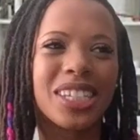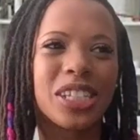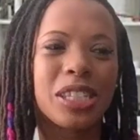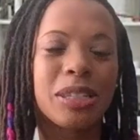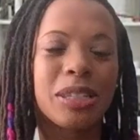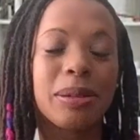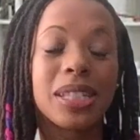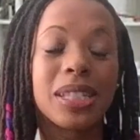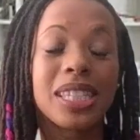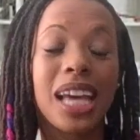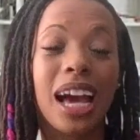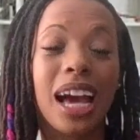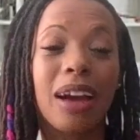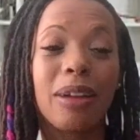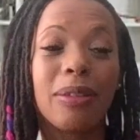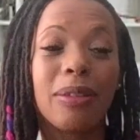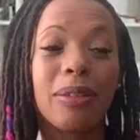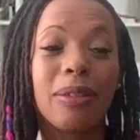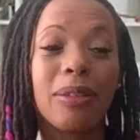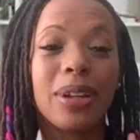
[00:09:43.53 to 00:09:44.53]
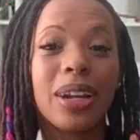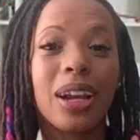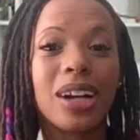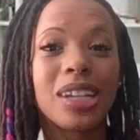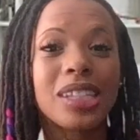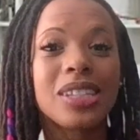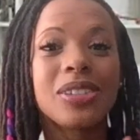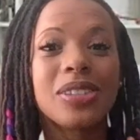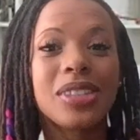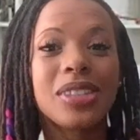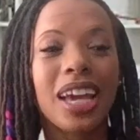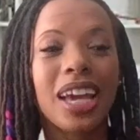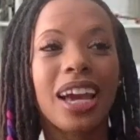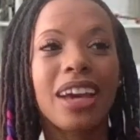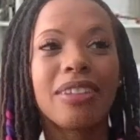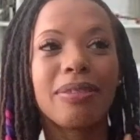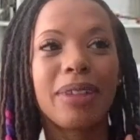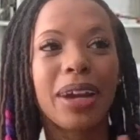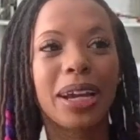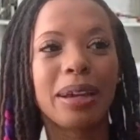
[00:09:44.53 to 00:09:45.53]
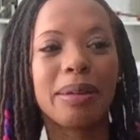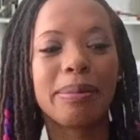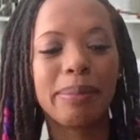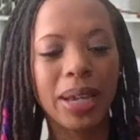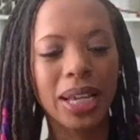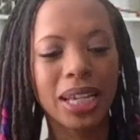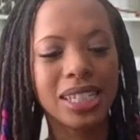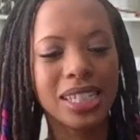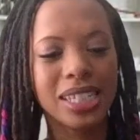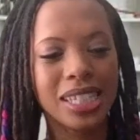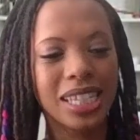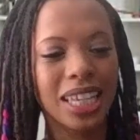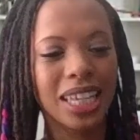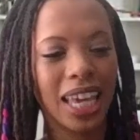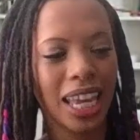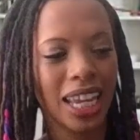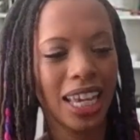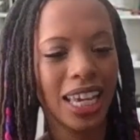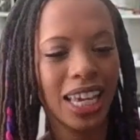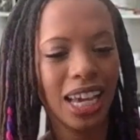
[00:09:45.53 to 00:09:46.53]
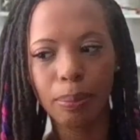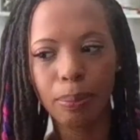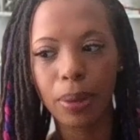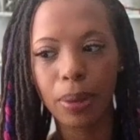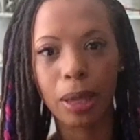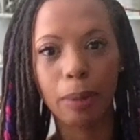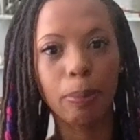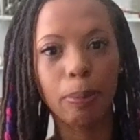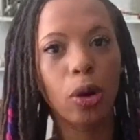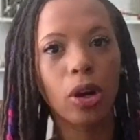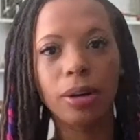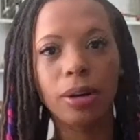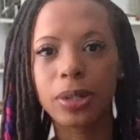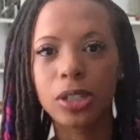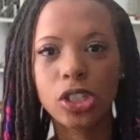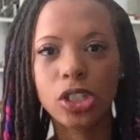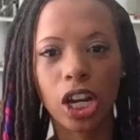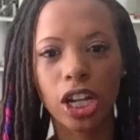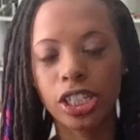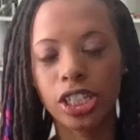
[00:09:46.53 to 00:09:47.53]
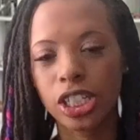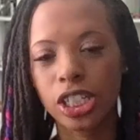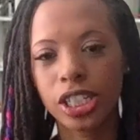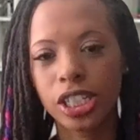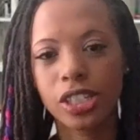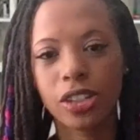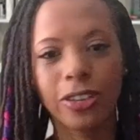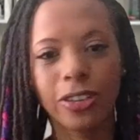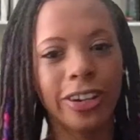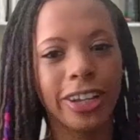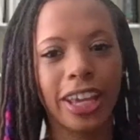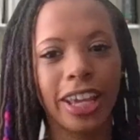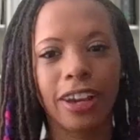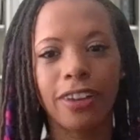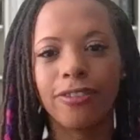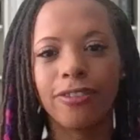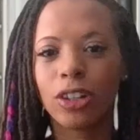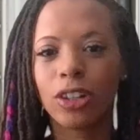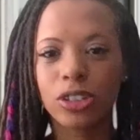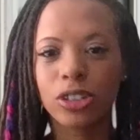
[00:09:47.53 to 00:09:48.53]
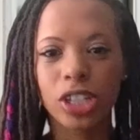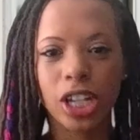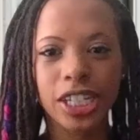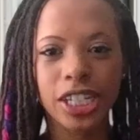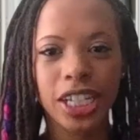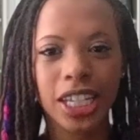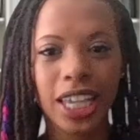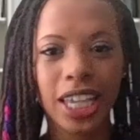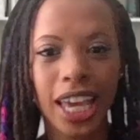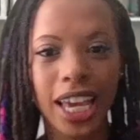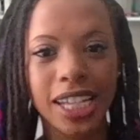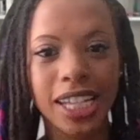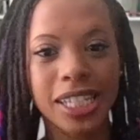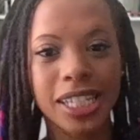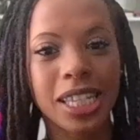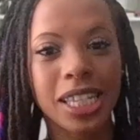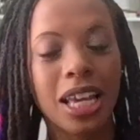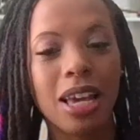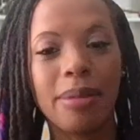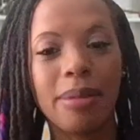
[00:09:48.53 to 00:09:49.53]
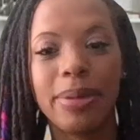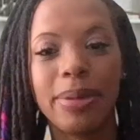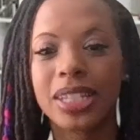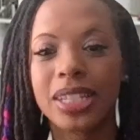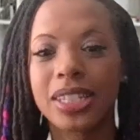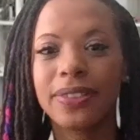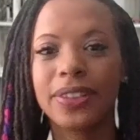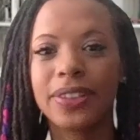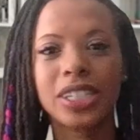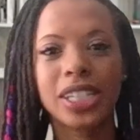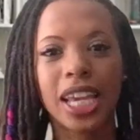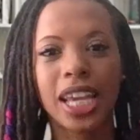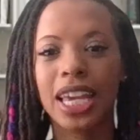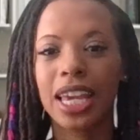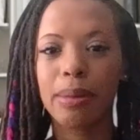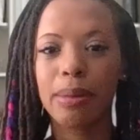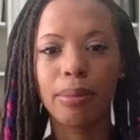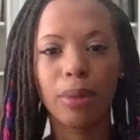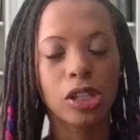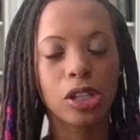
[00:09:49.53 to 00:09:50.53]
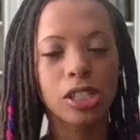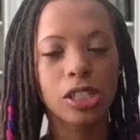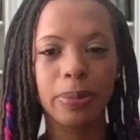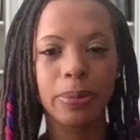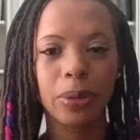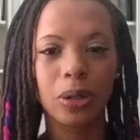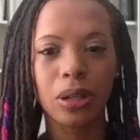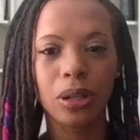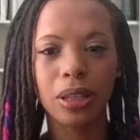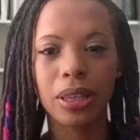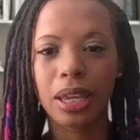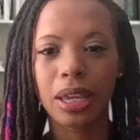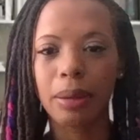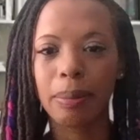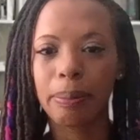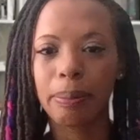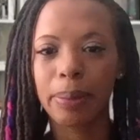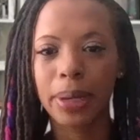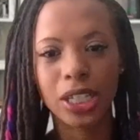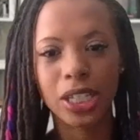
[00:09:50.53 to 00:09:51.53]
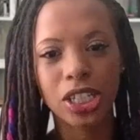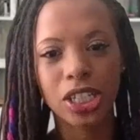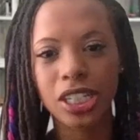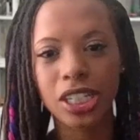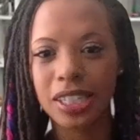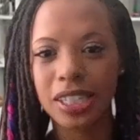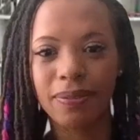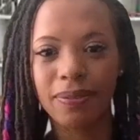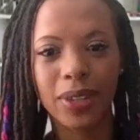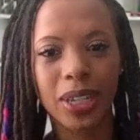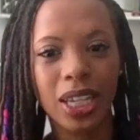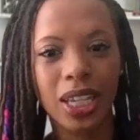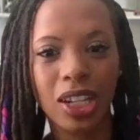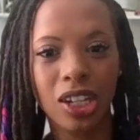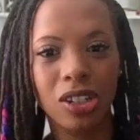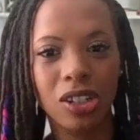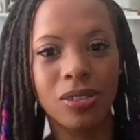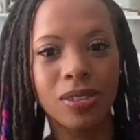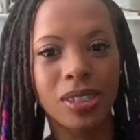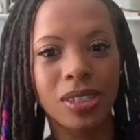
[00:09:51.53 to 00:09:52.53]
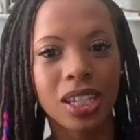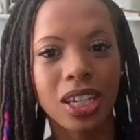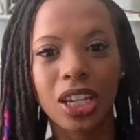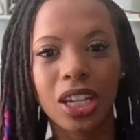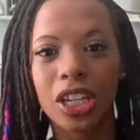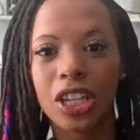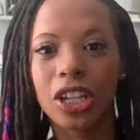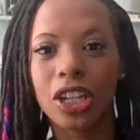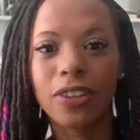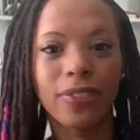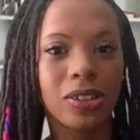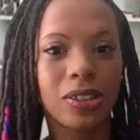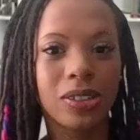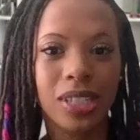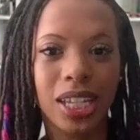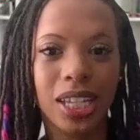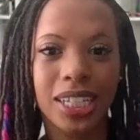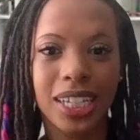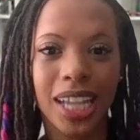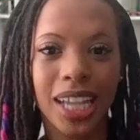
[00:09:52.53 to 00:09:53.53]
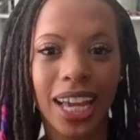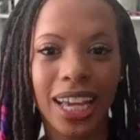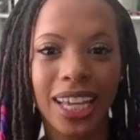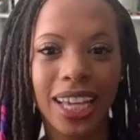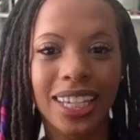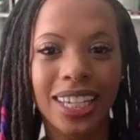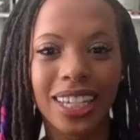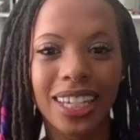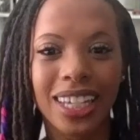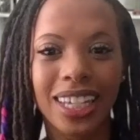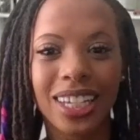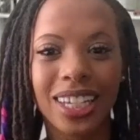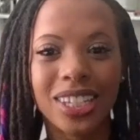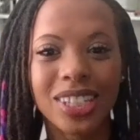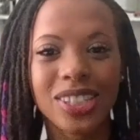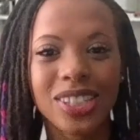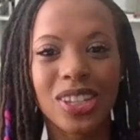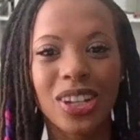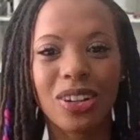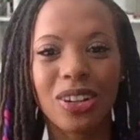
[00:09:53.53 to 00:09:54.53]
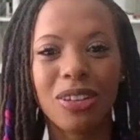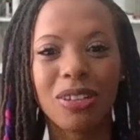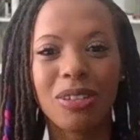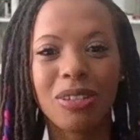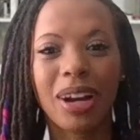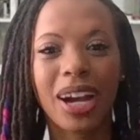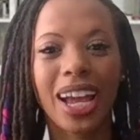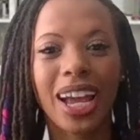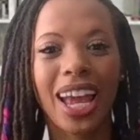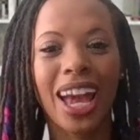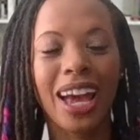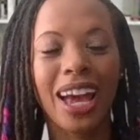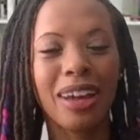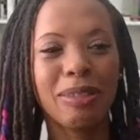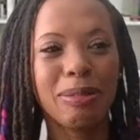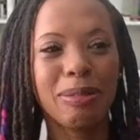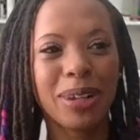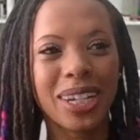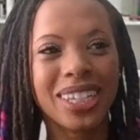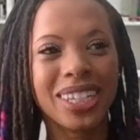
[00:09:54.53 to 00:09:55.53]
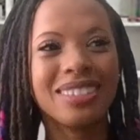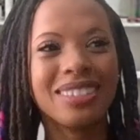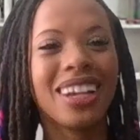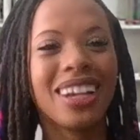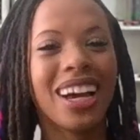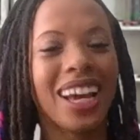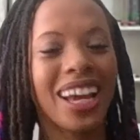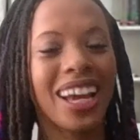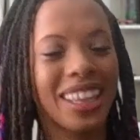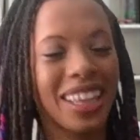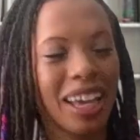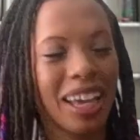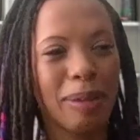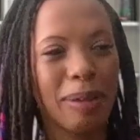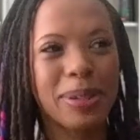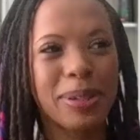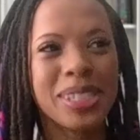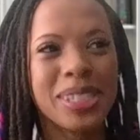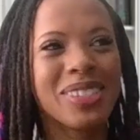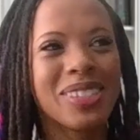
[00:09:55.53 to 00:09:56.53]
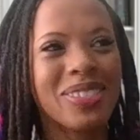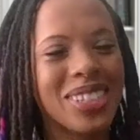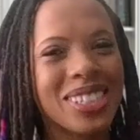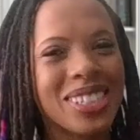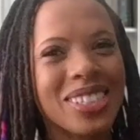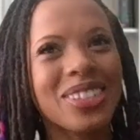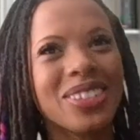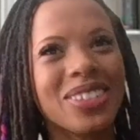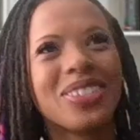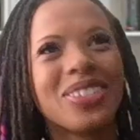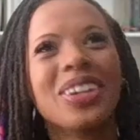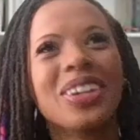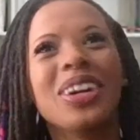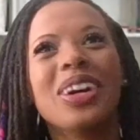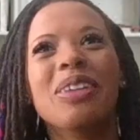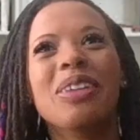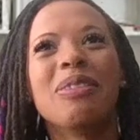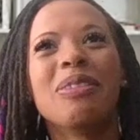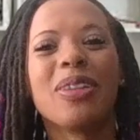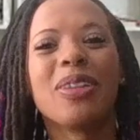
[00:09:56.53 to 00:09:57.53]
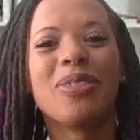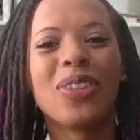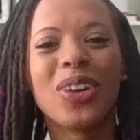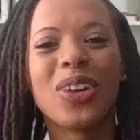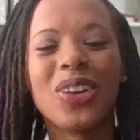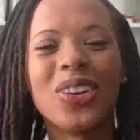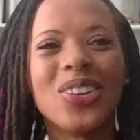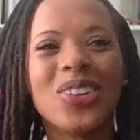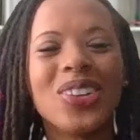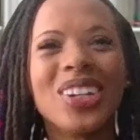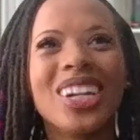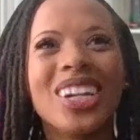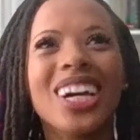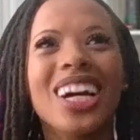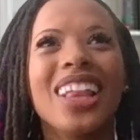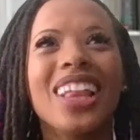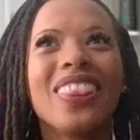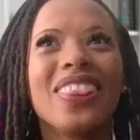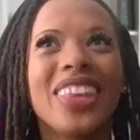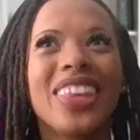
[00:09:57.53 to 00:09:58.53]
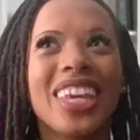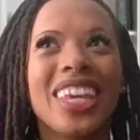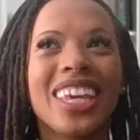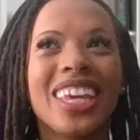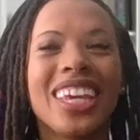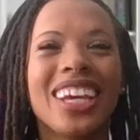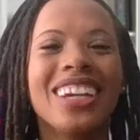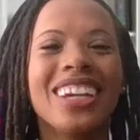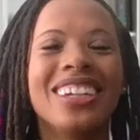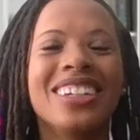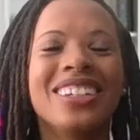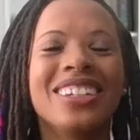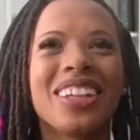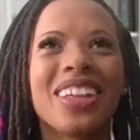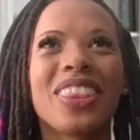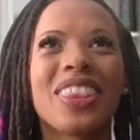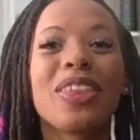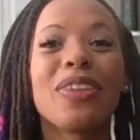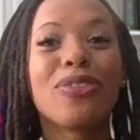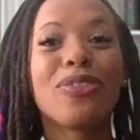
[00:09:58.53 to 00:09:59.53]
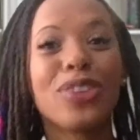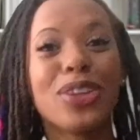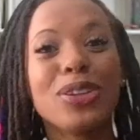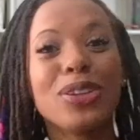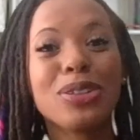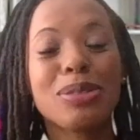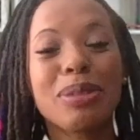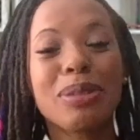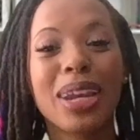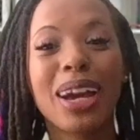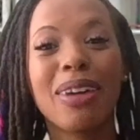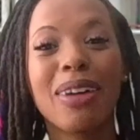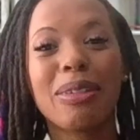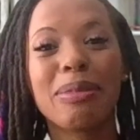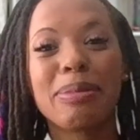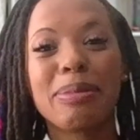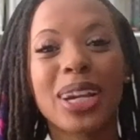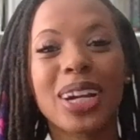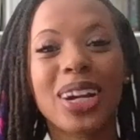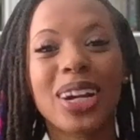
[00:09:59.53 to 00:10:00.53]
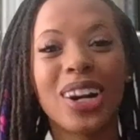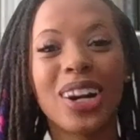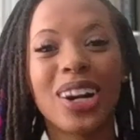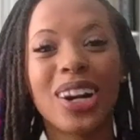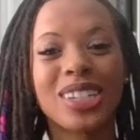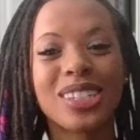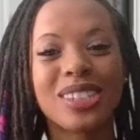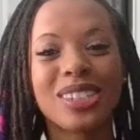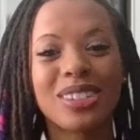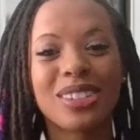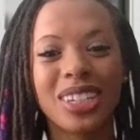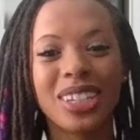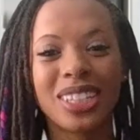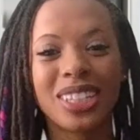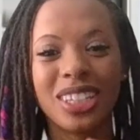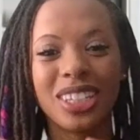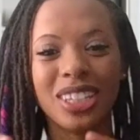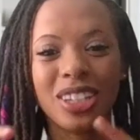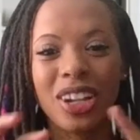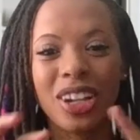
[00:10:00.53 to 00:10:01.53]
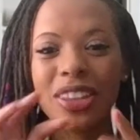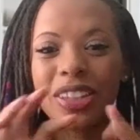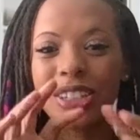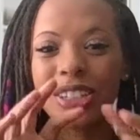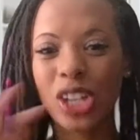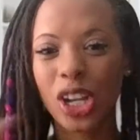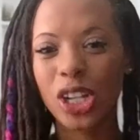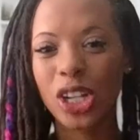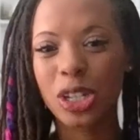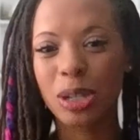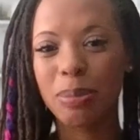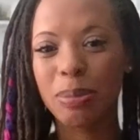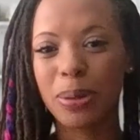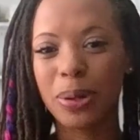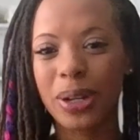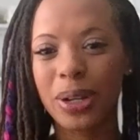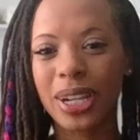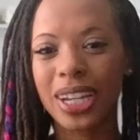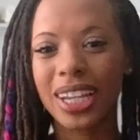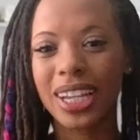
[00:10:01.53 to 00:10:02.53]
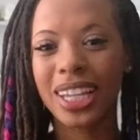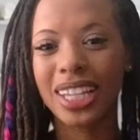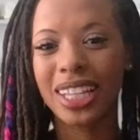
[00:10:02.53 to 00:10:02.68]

just depends. I would also say I'd recommend getting like portable chargers or like a phone charging case, because if you're taking multiple like pictures and videos, your phone's gonna die. So I had that happen to me too. My phone, the the fuse went out in my car. So like the charger port